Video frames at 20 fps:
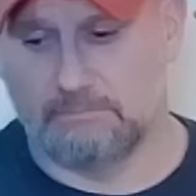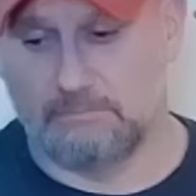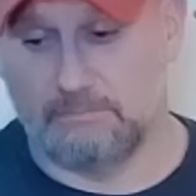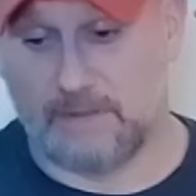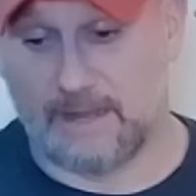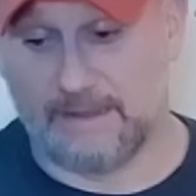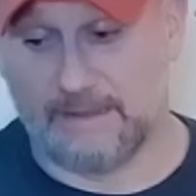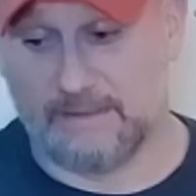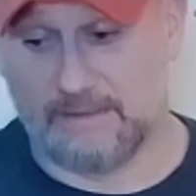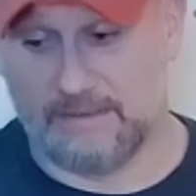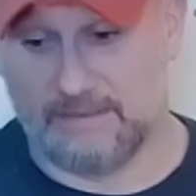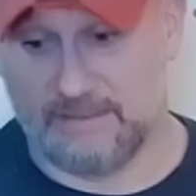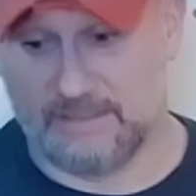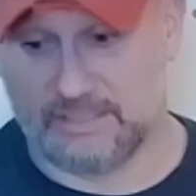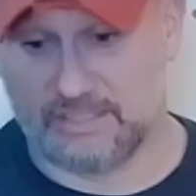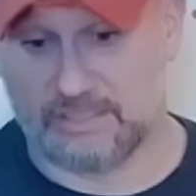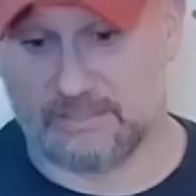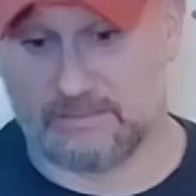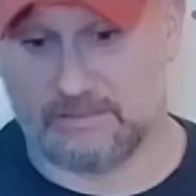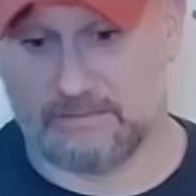my
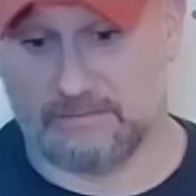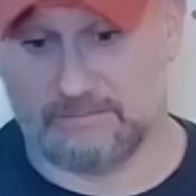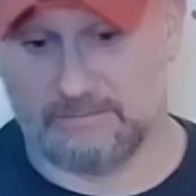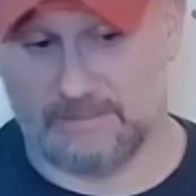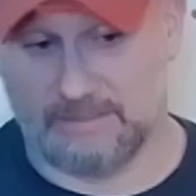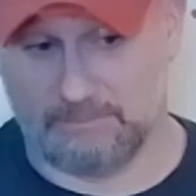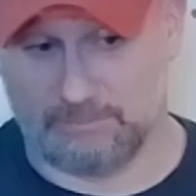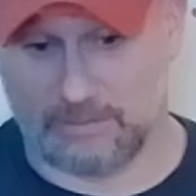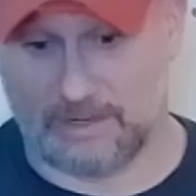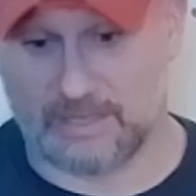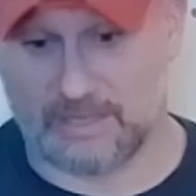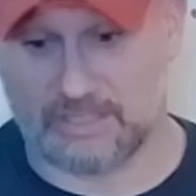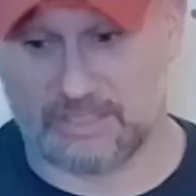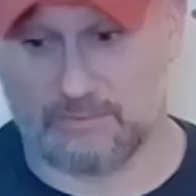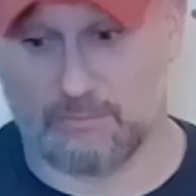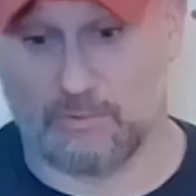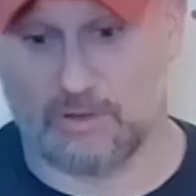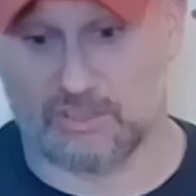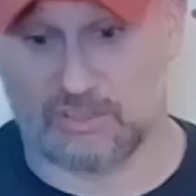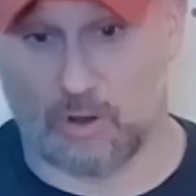initial impression
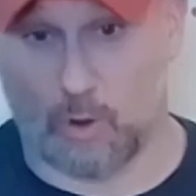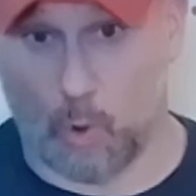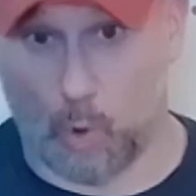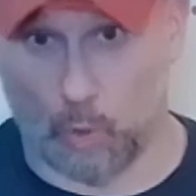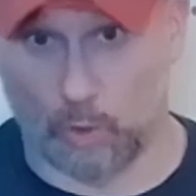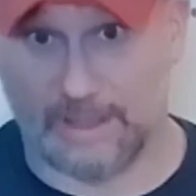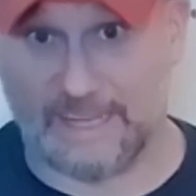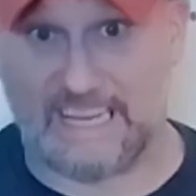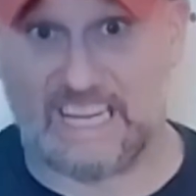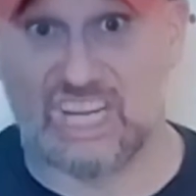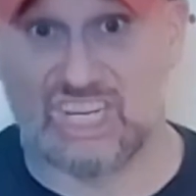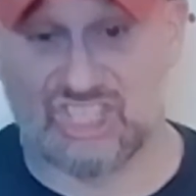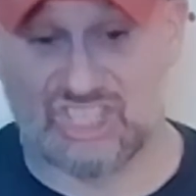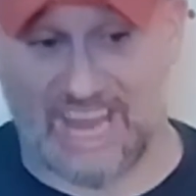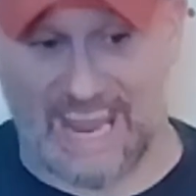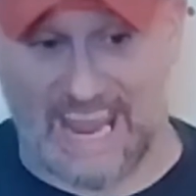was, holy,